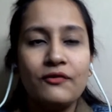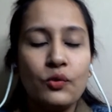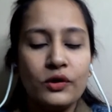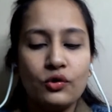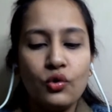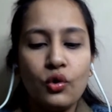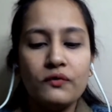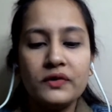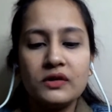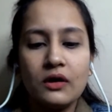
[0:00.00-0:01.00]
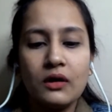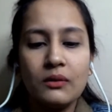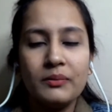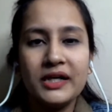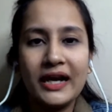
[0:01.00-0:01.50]
If you want to go with
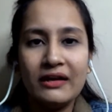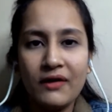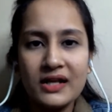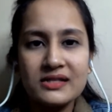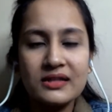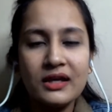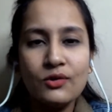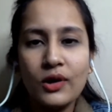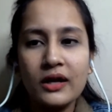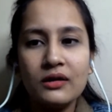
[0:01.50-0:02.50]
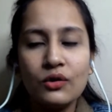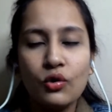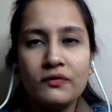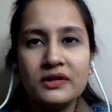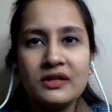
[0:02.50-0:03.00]
a bit advanced thing, you can
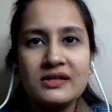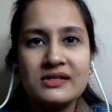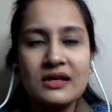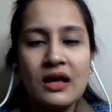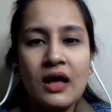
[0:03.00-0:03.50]
go with this